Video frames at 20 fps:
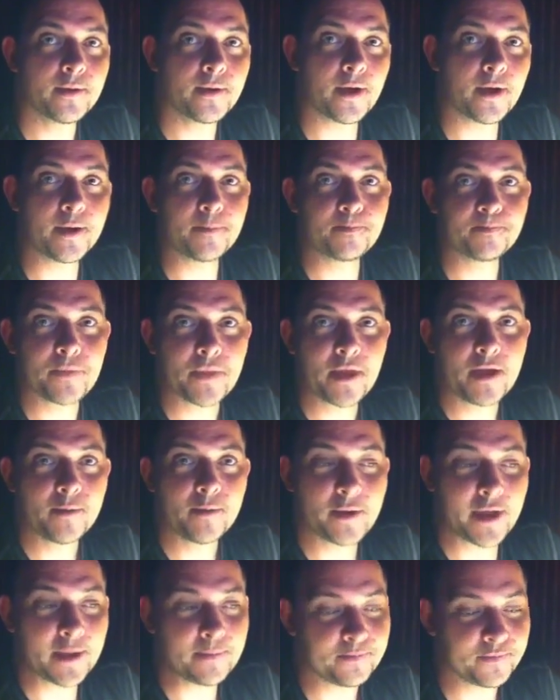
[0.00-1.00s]
Alright.
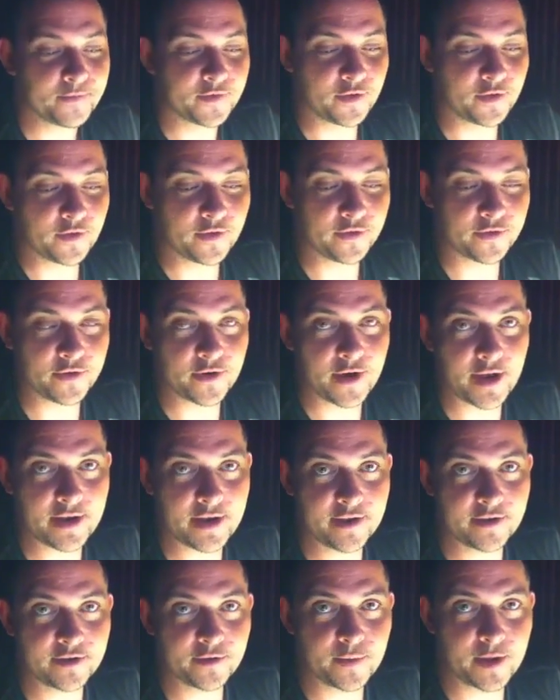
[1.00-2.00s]
But yeah, so those are
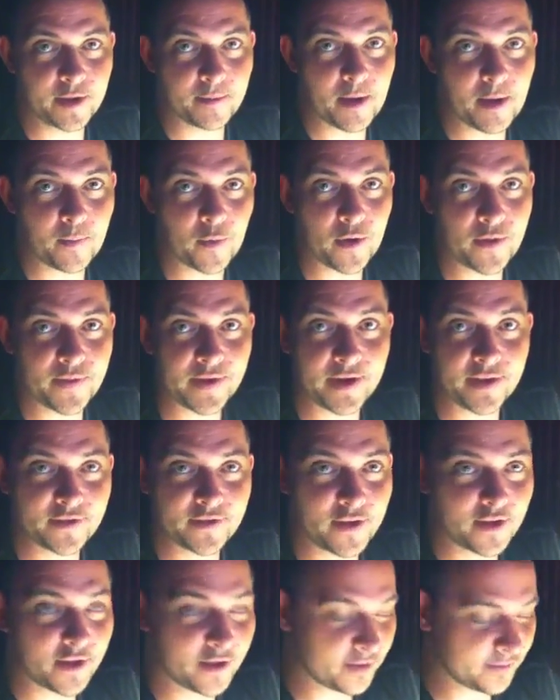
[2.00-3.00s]
ideas that we come up with, and it's
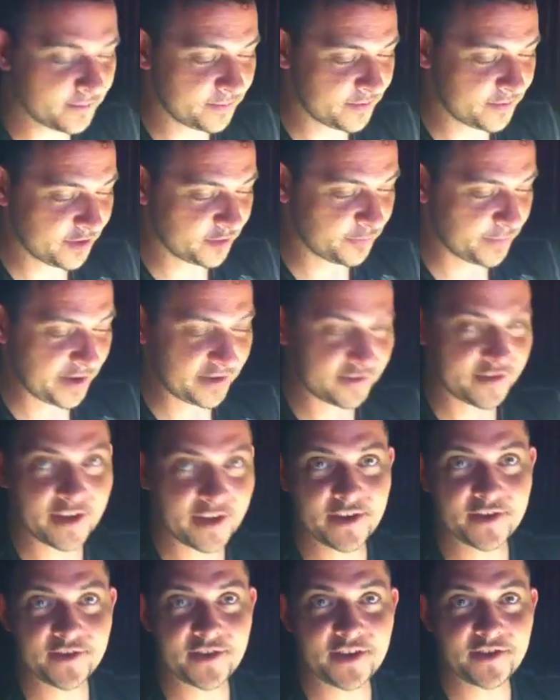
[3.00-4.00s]
all just based
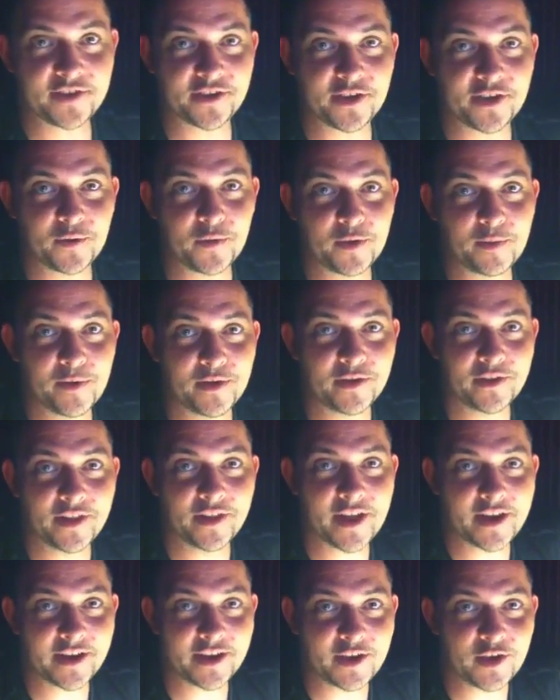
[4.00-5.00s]
on necessity. We build a
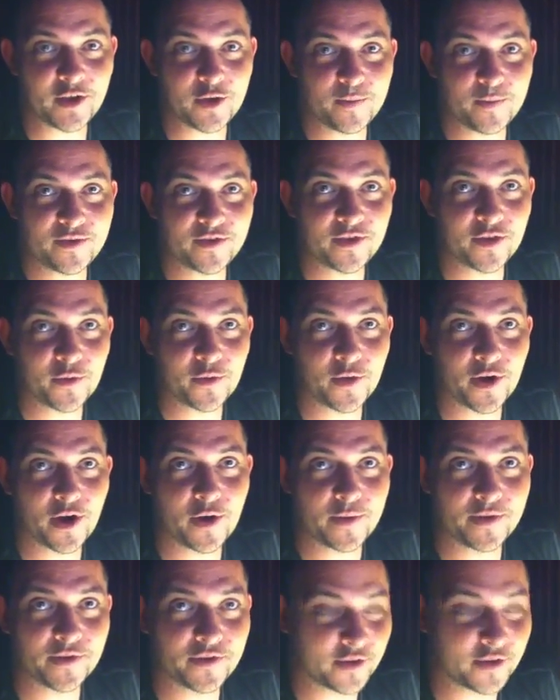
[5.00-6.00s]
lot of cubes, so we're
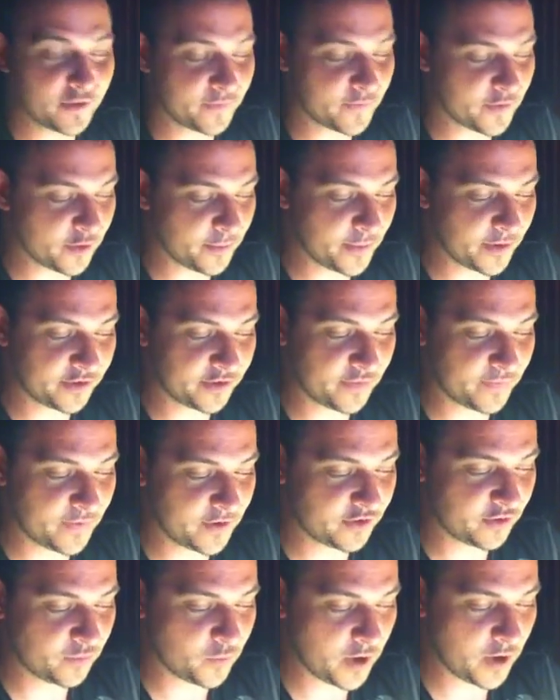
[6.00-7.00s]
always looking for the most
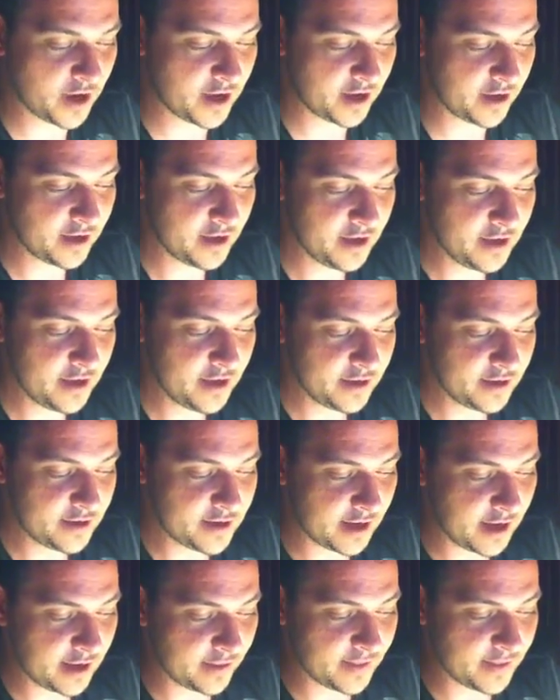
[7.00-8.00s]
efficient way
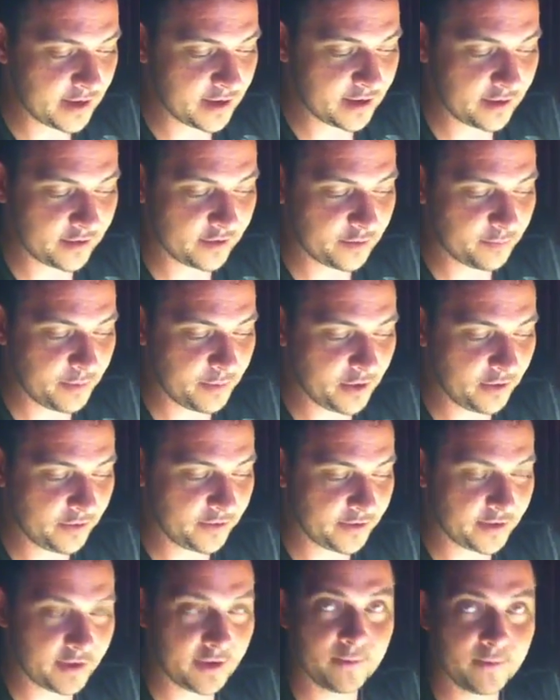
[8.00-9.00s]
to get things
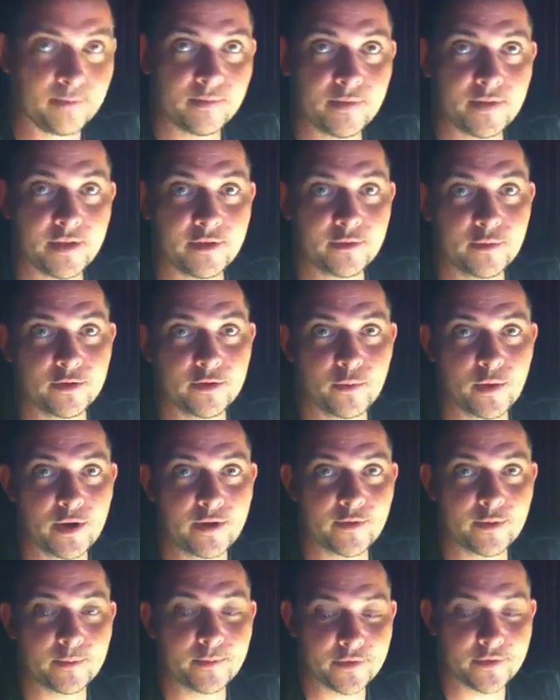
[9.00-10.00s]
built, and this was one
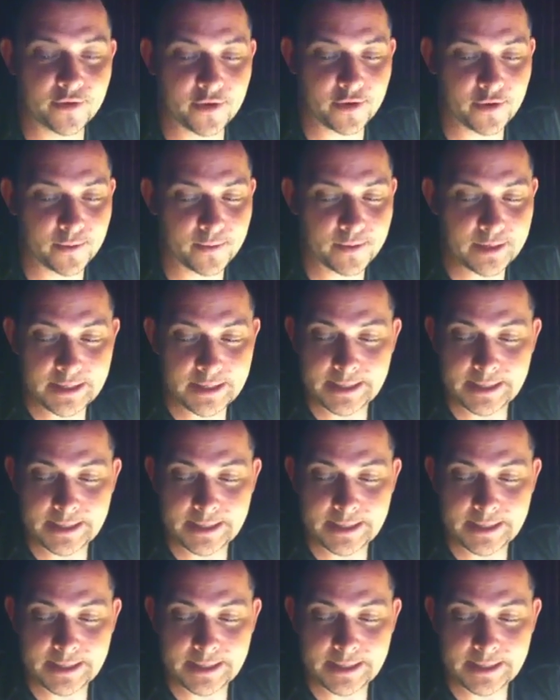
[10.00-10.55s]
of them. So,